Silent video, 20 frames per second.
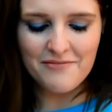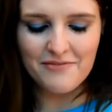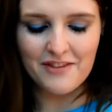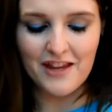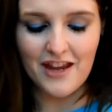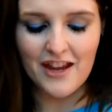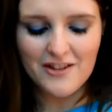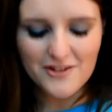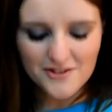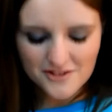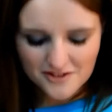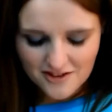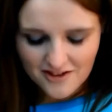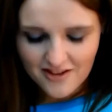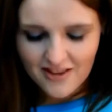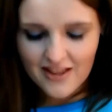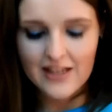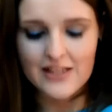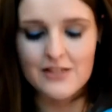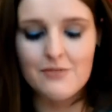I also
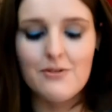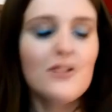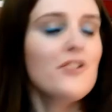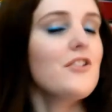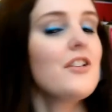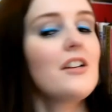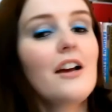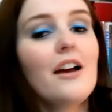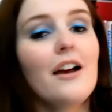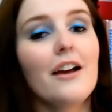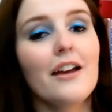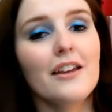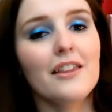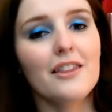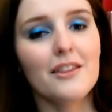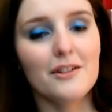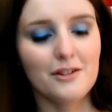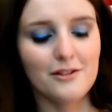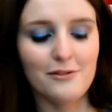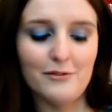got this, which I
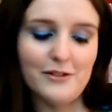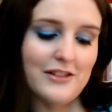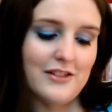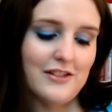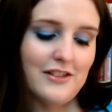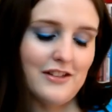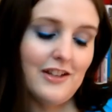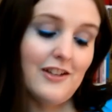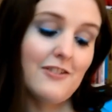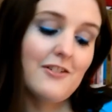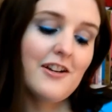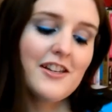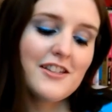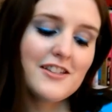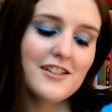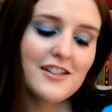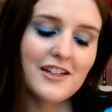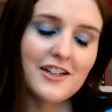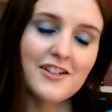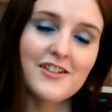thought was quite
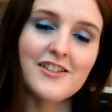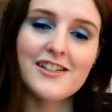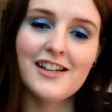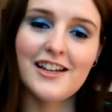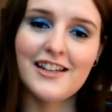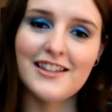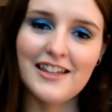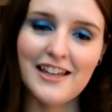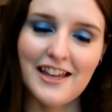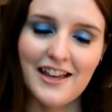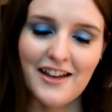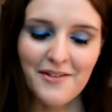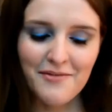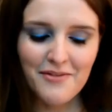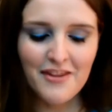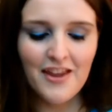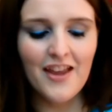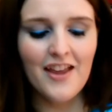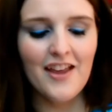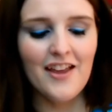a good idea.
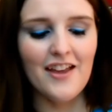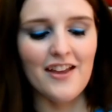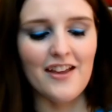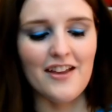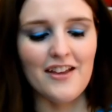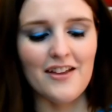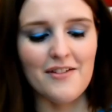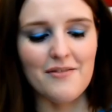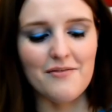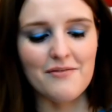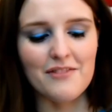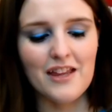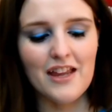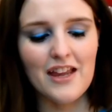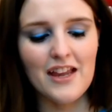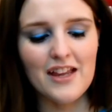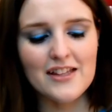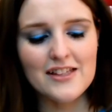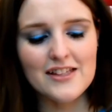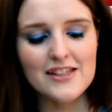
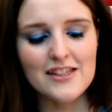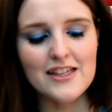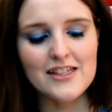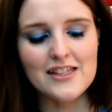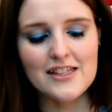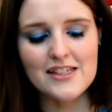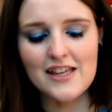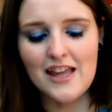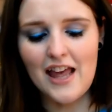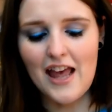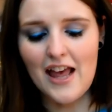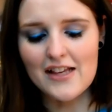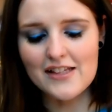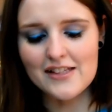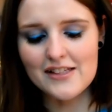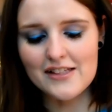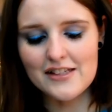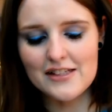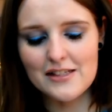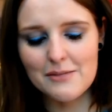This is the
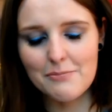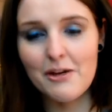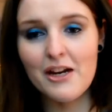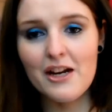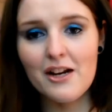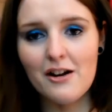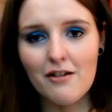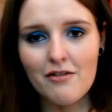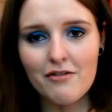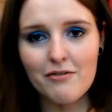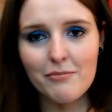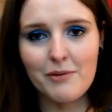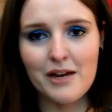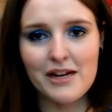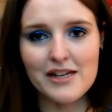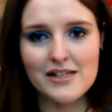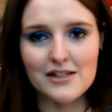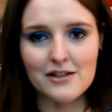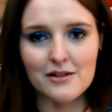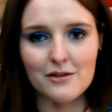Essence Peel Off
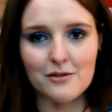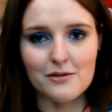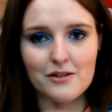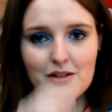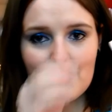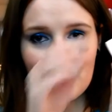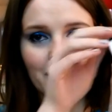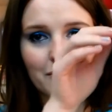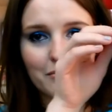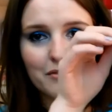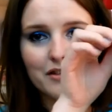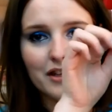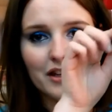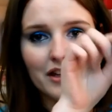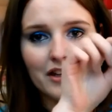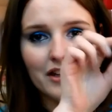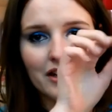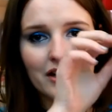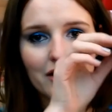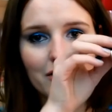Base Coat. It comes like
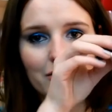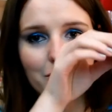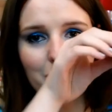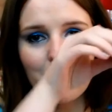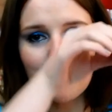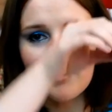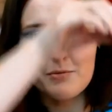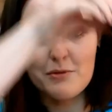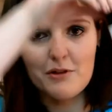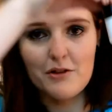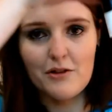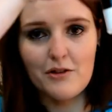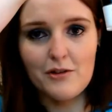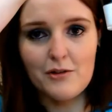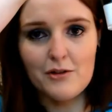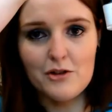in the little box, but you can